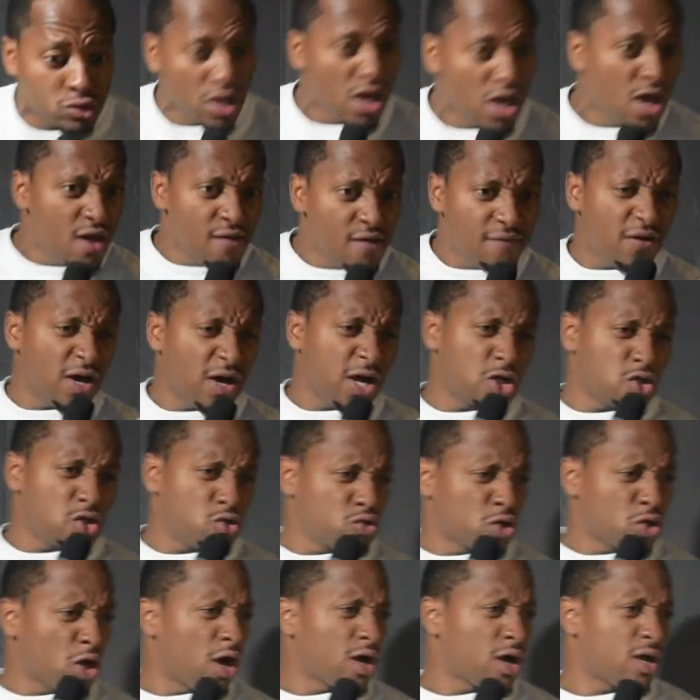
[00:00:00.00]
The fuck is you
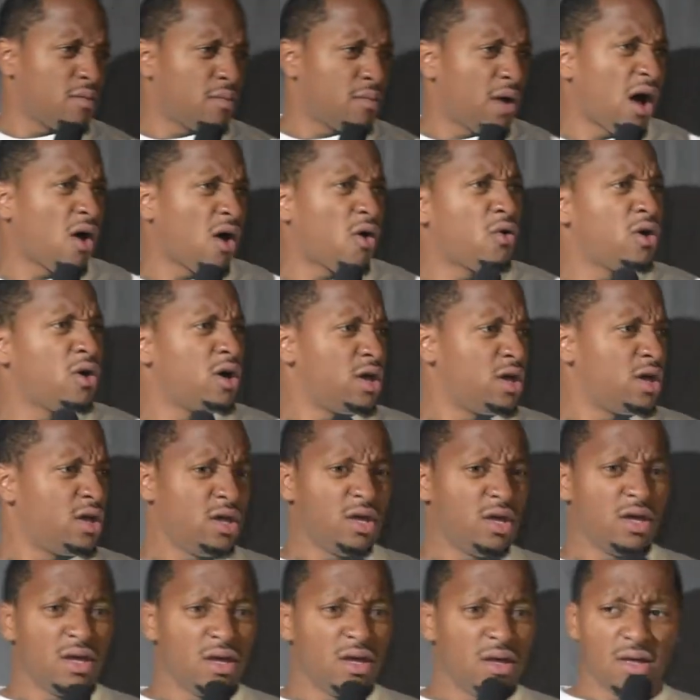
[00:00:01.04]
talking about?
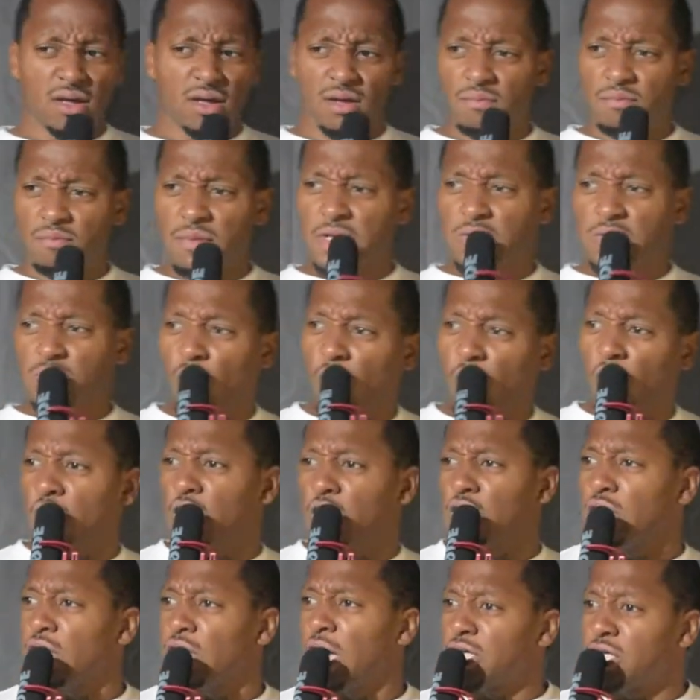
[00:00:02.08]
Bitch
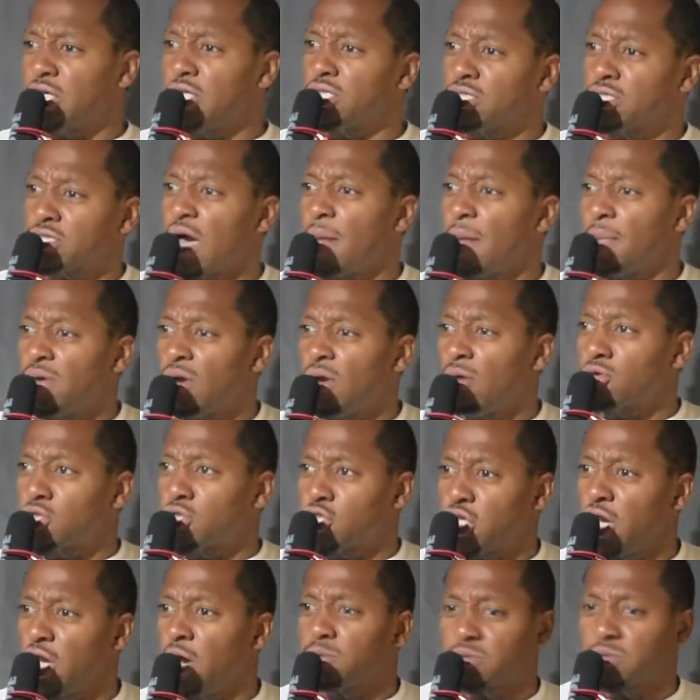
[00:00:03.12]
walking like she stepping on
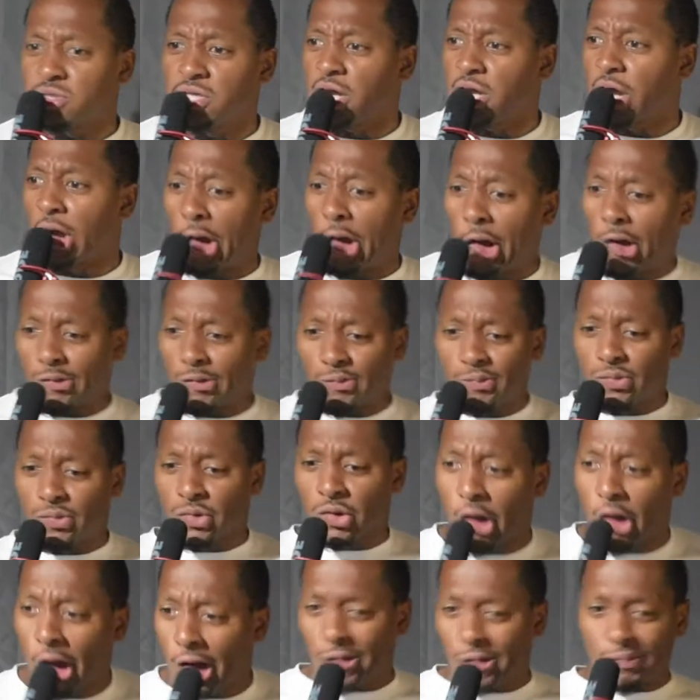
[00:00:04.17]
chips, nigga.
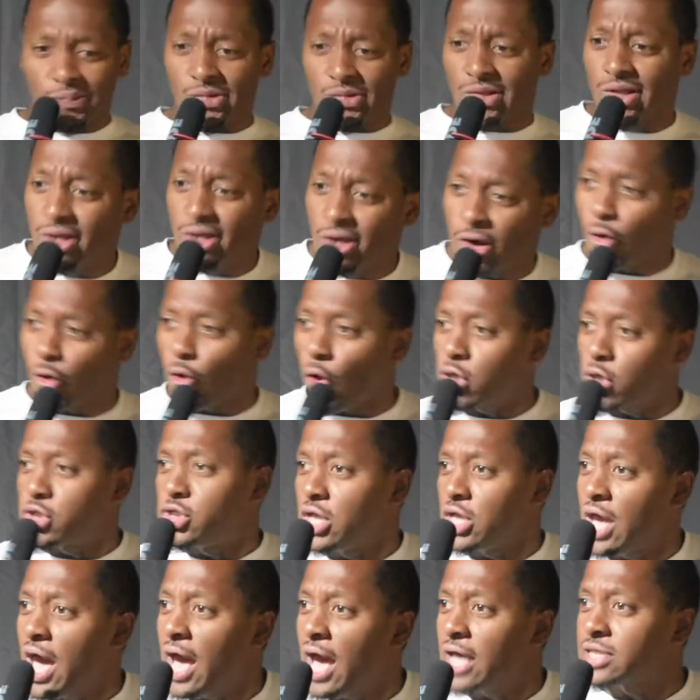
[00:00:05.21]

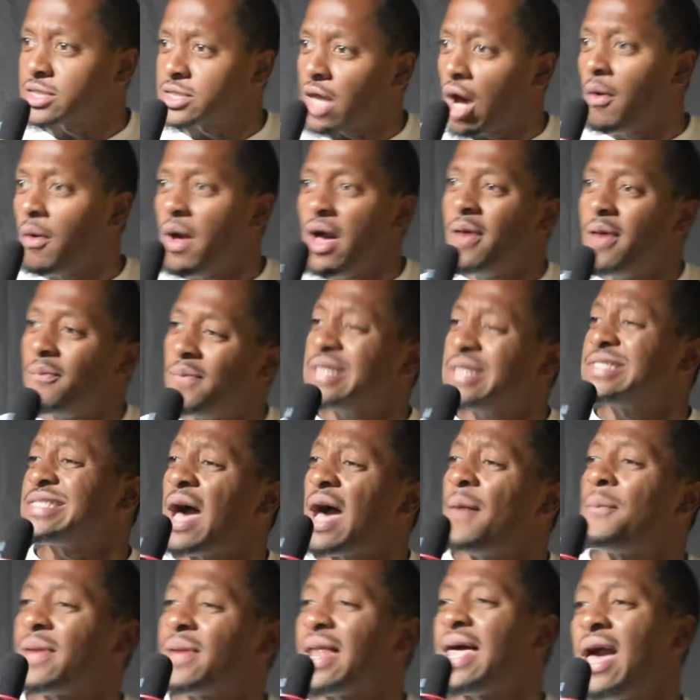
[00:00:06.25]
Crunchy ass. Bitch,
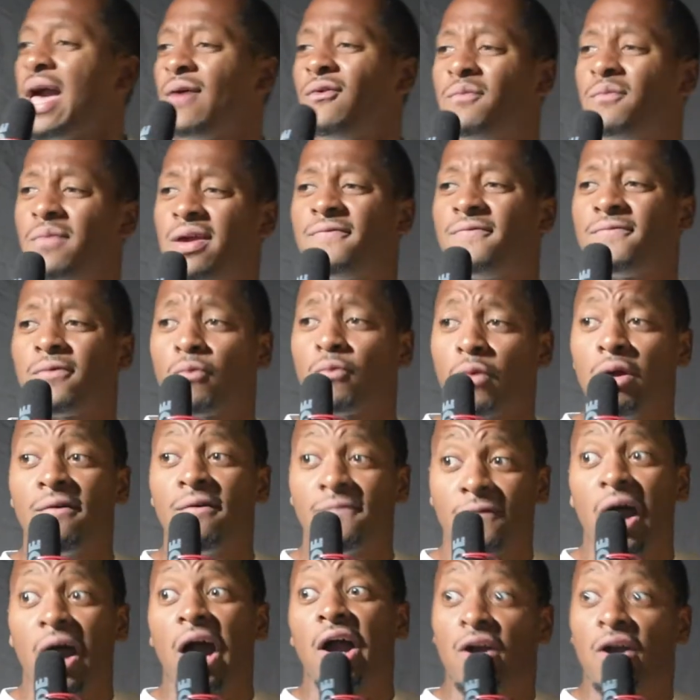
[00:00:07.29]
stop playing with me for real
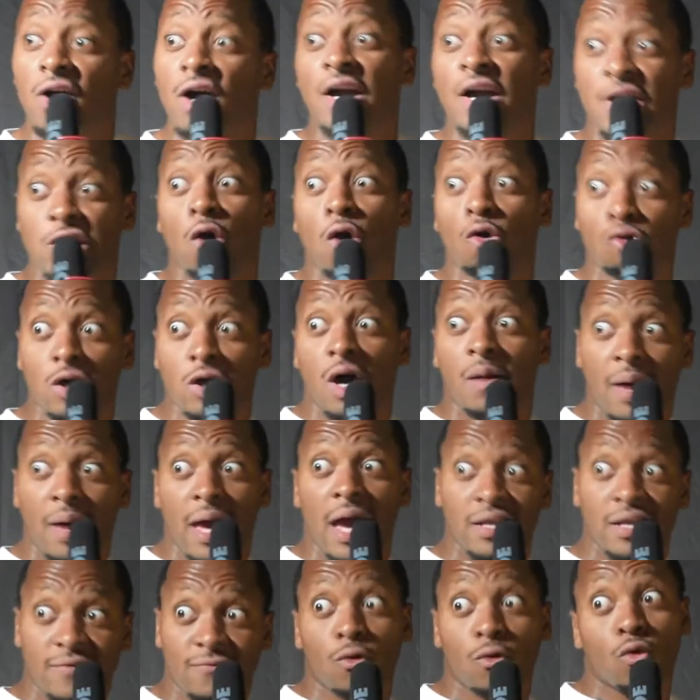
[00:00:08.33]
before I cook your dumb
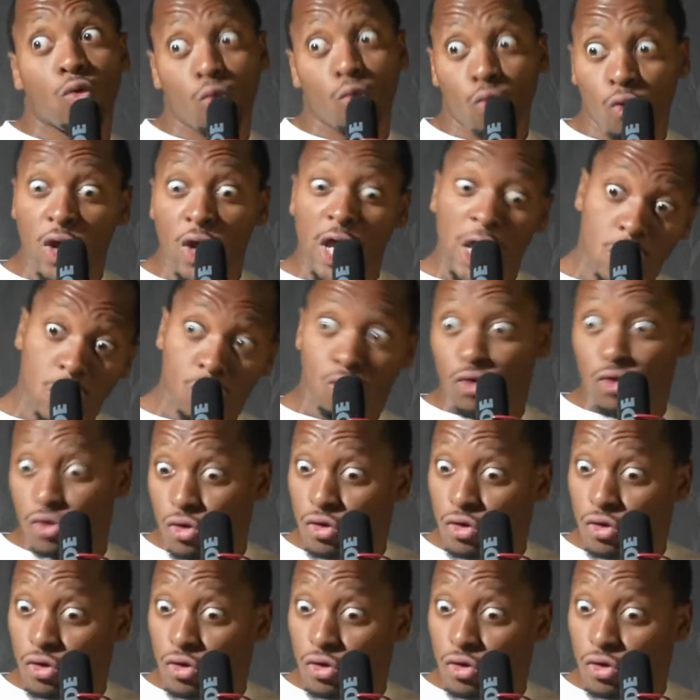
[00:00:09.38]
ass for real.